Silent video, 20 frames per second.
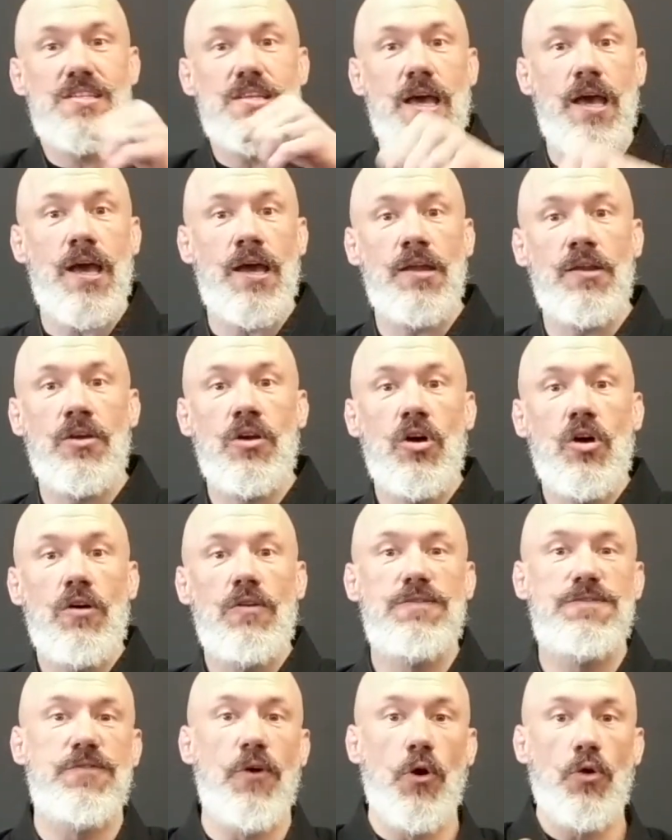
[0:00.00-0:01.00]
10
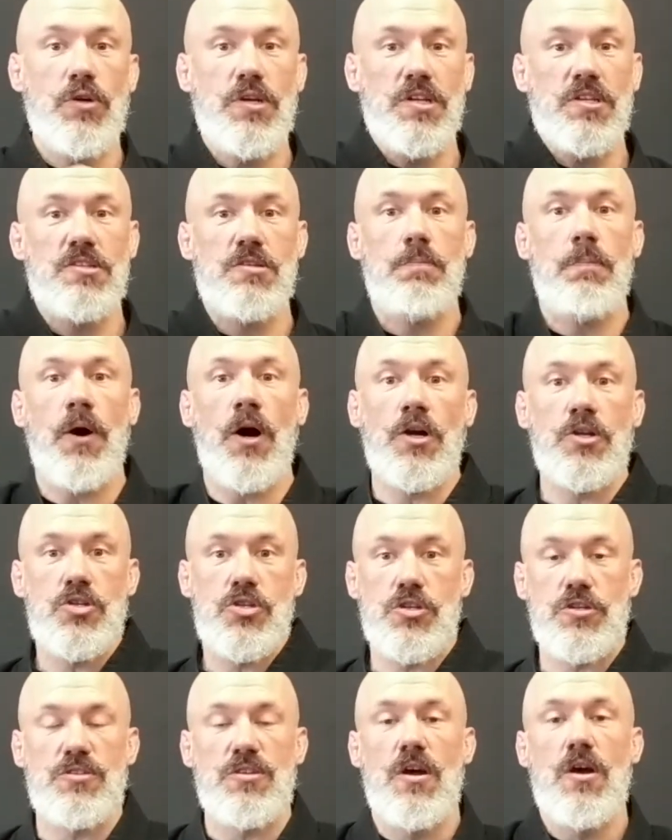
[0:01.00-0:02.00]
focused
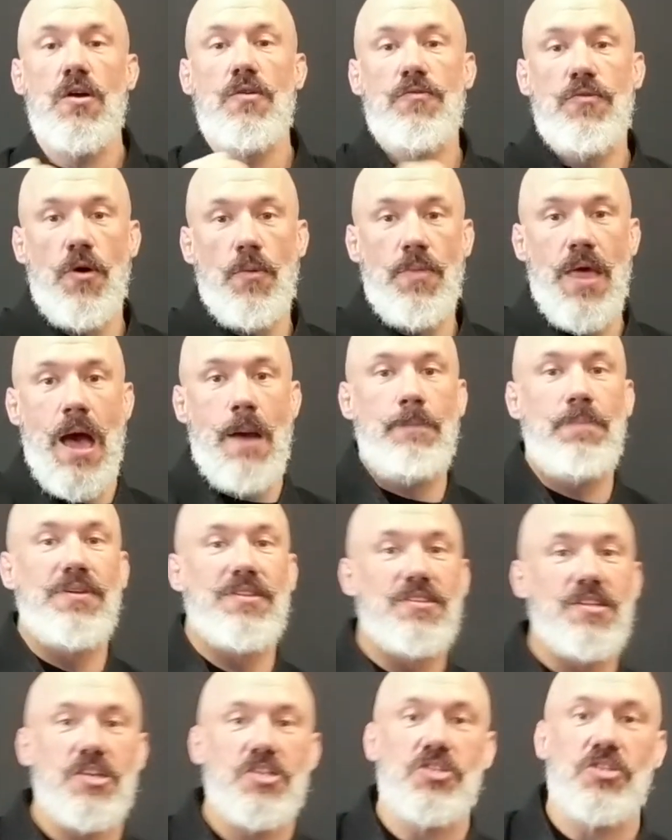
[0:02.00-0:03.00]
punches from that
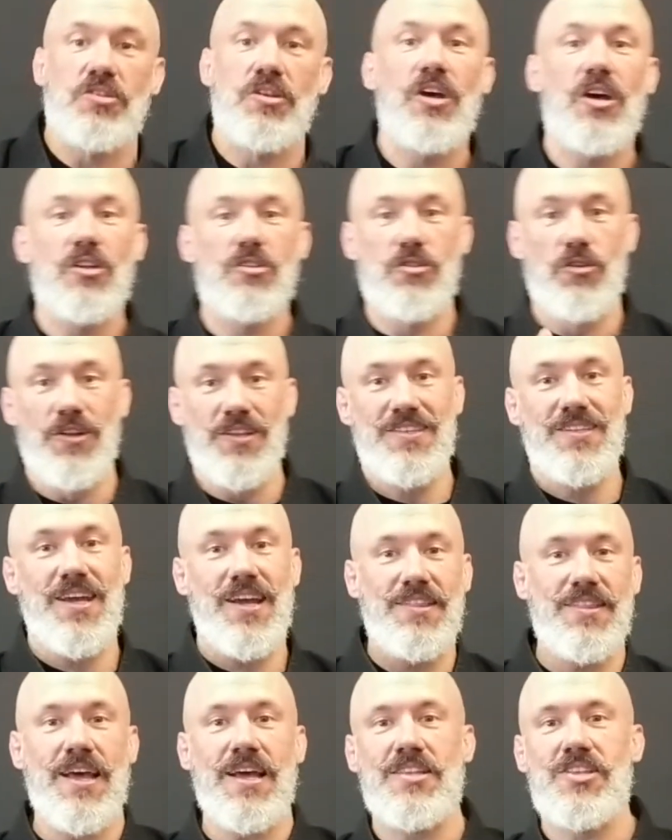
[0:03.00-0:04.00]
position. So let's
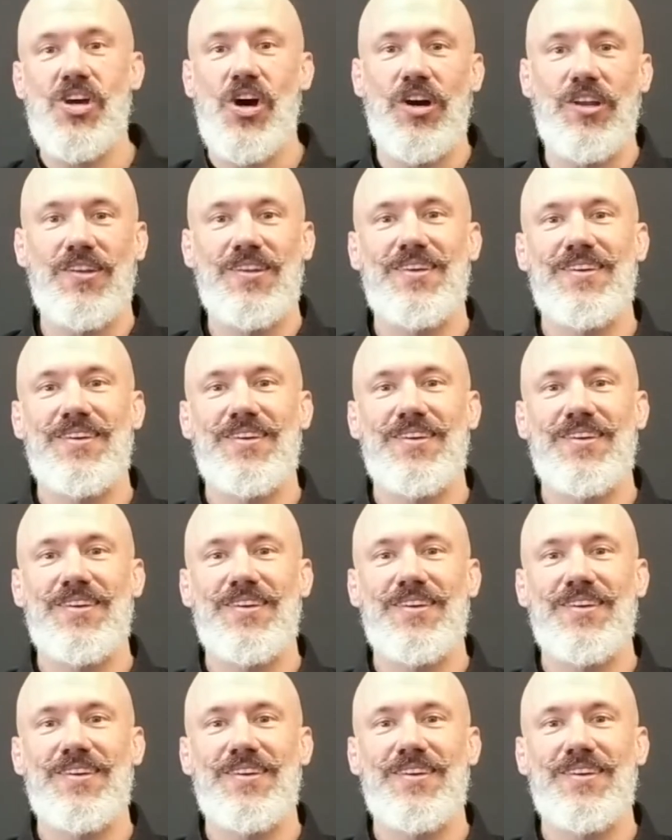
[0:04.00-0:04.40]
get that done.